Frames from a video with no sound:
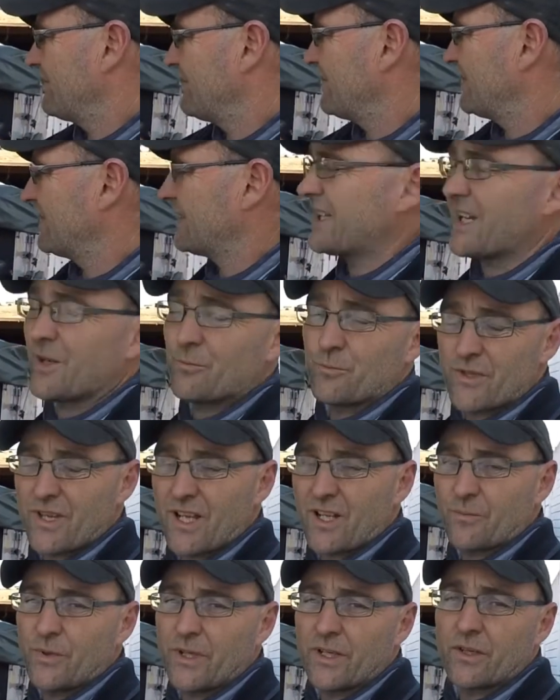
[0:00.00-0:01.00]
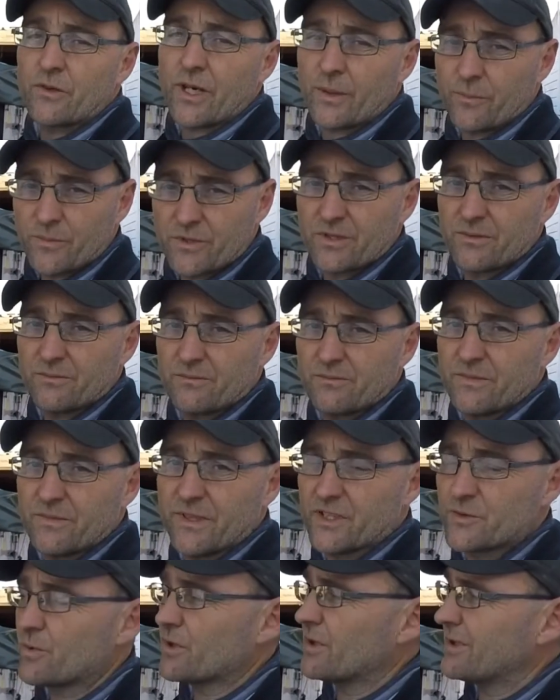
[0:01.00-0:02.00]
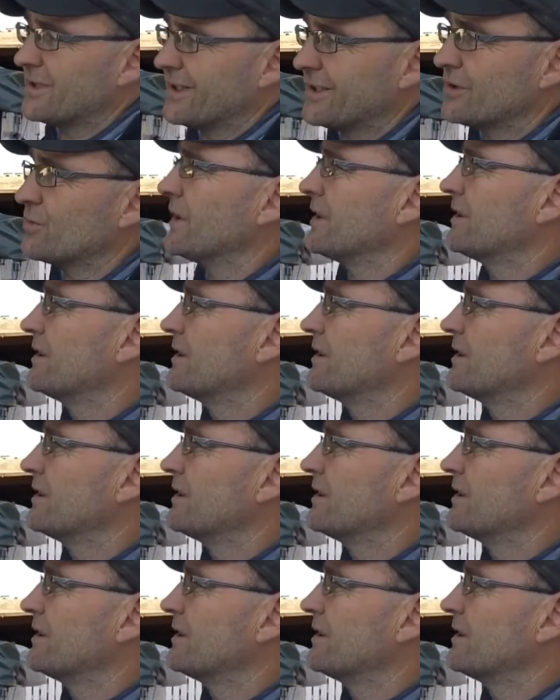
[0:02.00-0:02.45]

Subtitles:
camp without being cramped, let's put it that way.